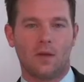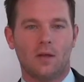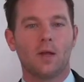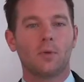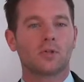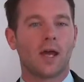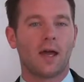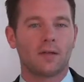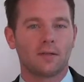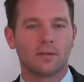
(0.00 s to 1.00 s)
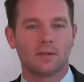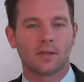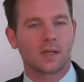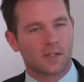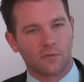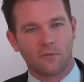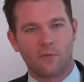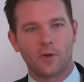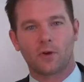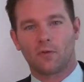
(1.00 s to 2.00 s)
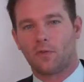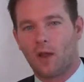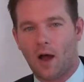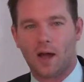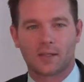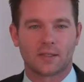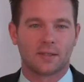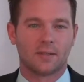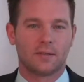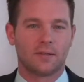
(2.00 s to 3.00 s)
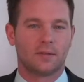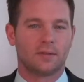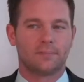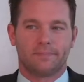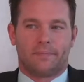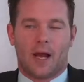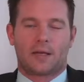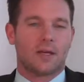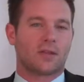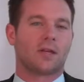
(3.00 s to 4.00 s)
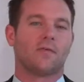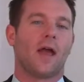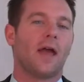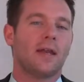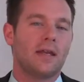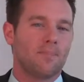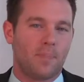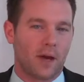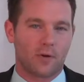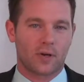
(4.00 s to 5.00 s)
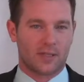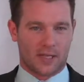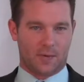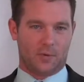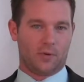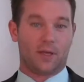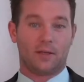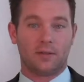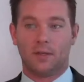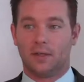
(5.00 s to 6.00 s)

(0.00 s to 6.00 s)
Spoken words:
Number 10 is the fear of loss. I can't think of any better example than